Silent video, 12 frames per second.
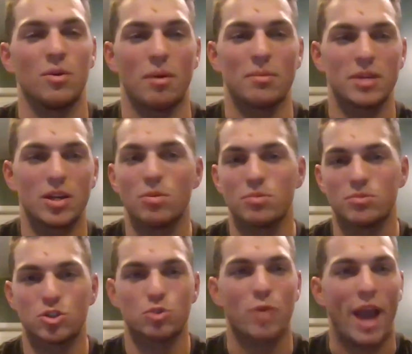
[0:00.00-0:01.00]
go
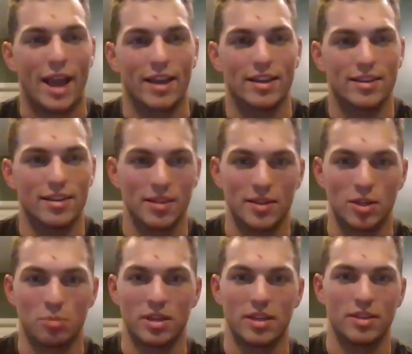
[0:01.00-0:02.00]
track a a little
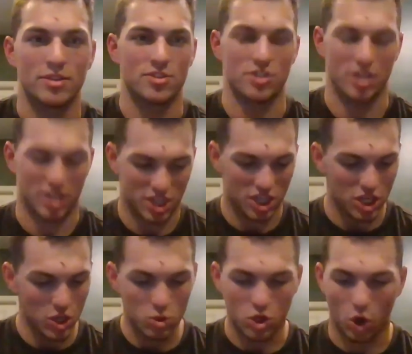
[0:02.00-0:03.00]
bit. There's a
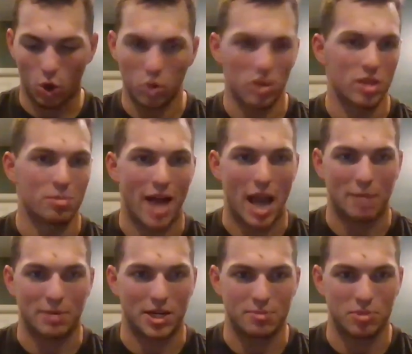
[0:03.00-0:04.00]
huge hole in the
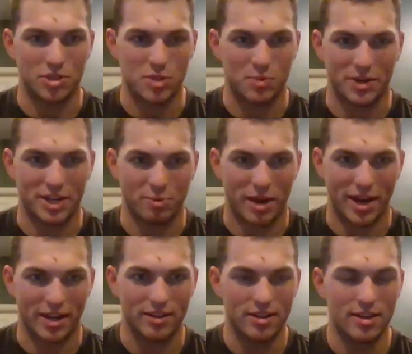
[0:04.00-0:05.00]
blackberry bushes where he
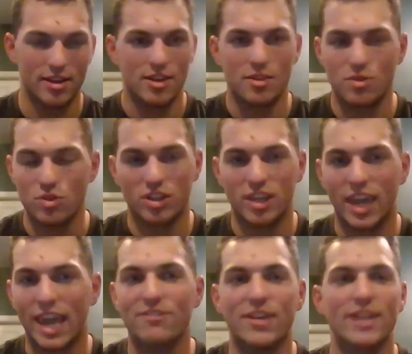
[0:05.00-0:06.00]
ran.
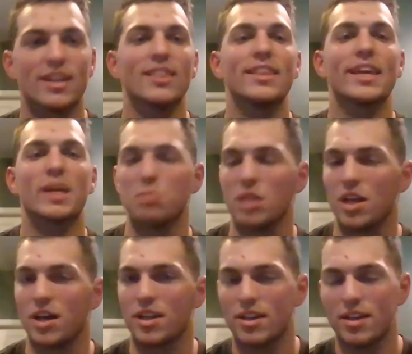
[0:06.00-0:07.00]
Can't find a lick of
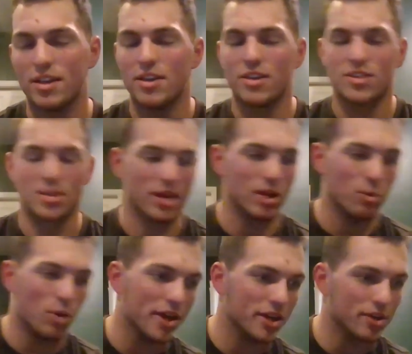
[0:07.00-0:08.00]
blood. So I'm kind of
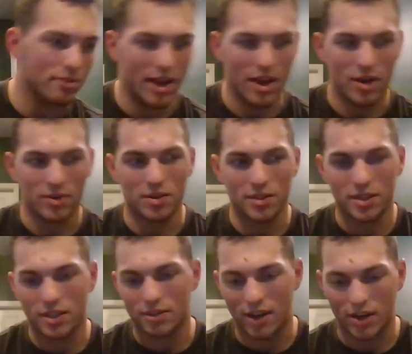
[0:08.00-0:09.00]
walking around, looking
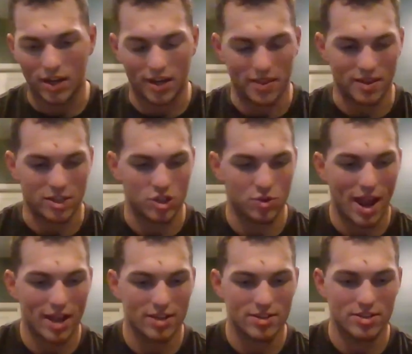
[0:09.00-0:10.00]
around, and the
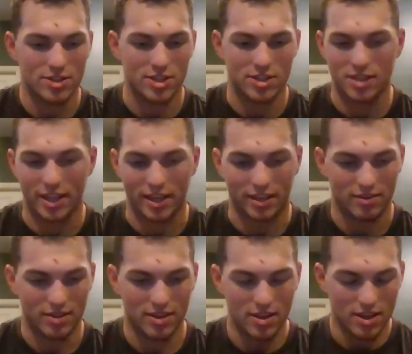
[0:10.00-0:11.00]
tracks just like,
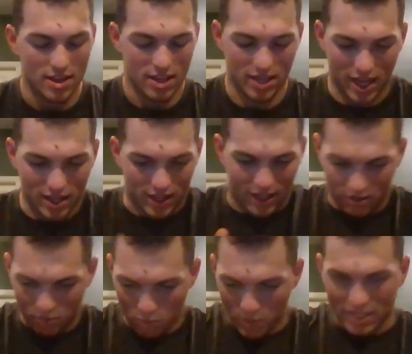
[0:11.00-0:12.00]
he kind of like
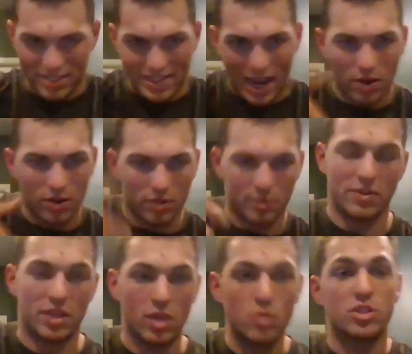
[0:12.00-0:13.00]
went down. We have a
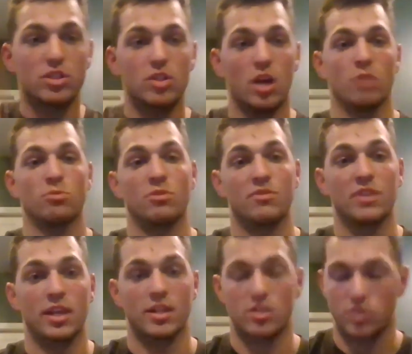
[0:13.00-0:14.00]
huge
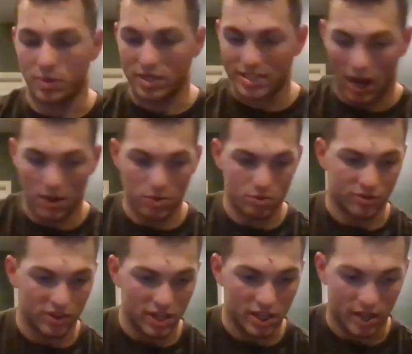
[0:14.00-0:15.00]
ravine. So he went down the
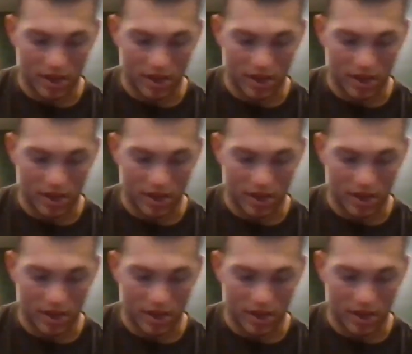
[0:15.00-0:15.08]
ravine and